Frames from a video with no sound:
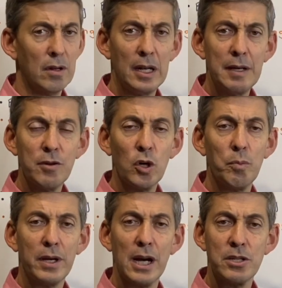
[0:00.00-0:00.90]
Liver
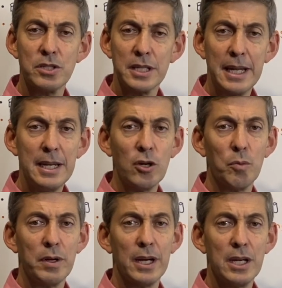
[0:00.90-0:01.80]
complications, kidney
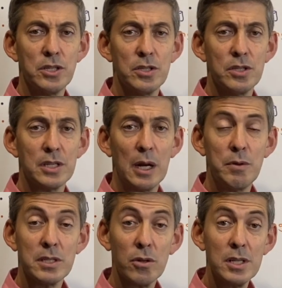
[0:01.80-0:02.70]
complications, and
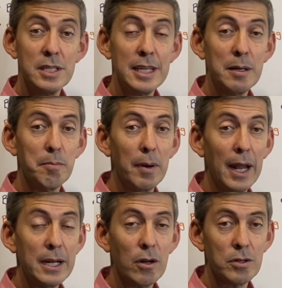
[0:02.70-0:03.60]
we started seeing
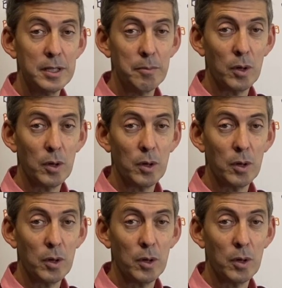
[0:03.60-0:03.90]
blood clotting